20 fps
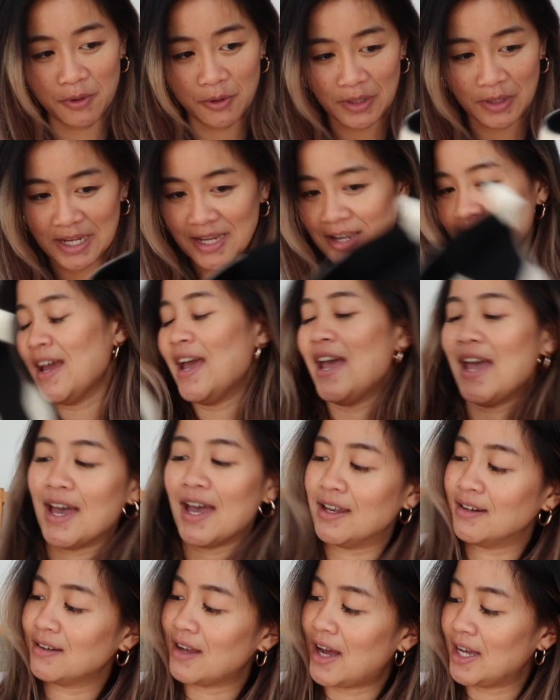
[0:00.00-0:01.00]
booty,
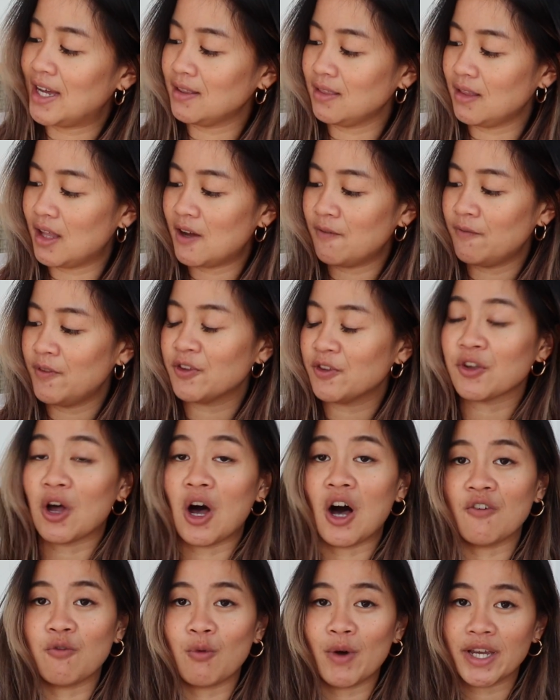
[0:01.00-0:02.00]
and I love this
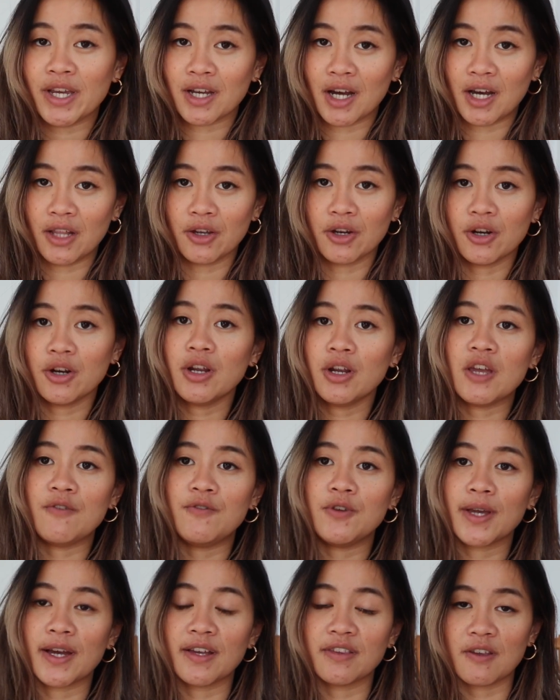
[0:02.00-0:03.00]
off-white color. If
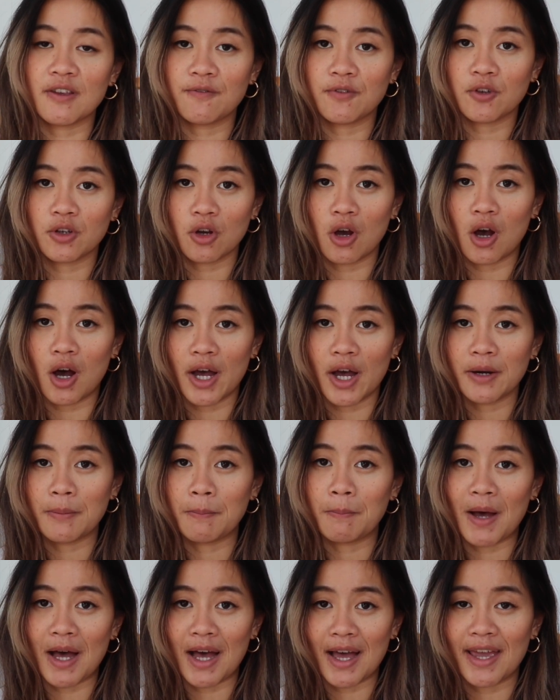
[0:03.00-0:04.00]
you guys have caught
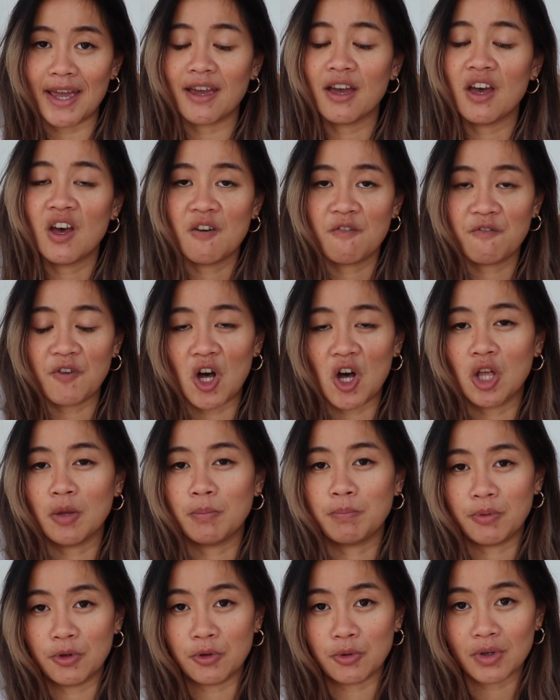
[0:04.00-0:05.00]
my
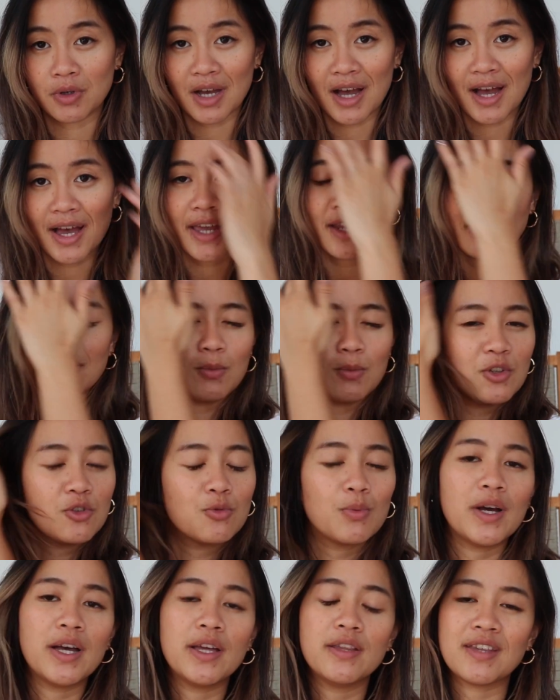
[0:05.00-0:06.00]
fall boot guide, which
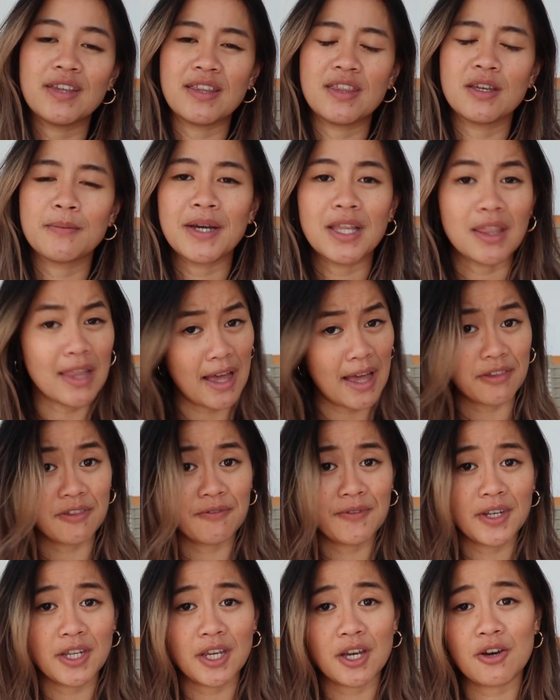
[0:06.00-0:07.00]
was I think my last
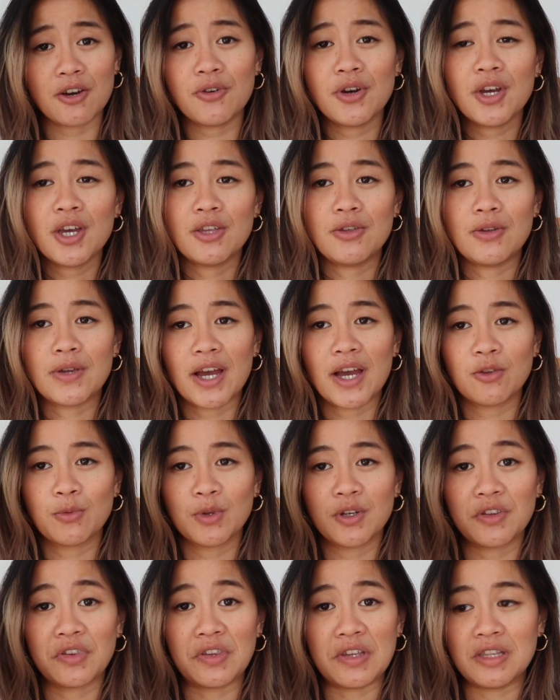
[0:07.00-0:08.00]
video, you guys
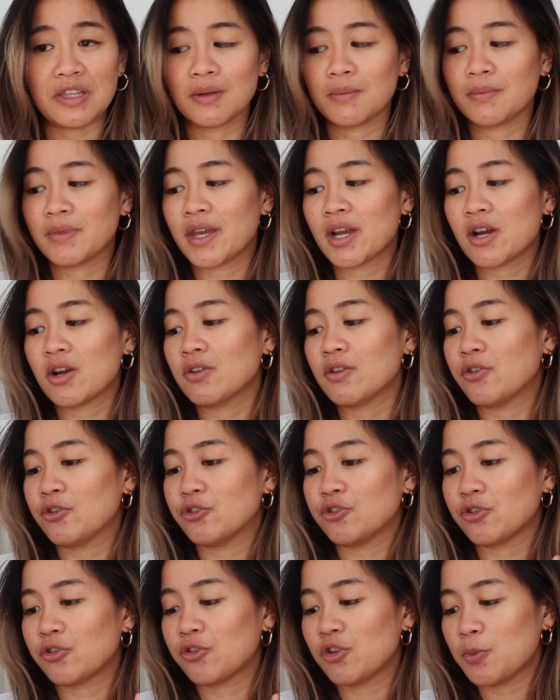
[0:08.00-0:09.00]
would have seen them there. They're
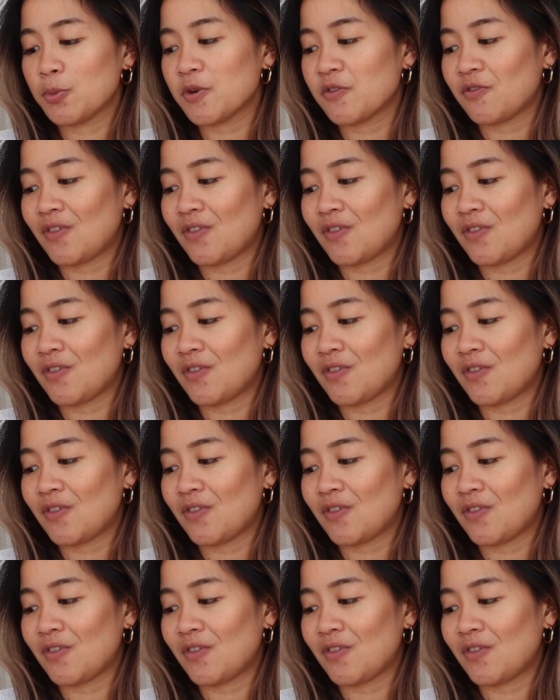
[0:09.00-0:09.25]
just super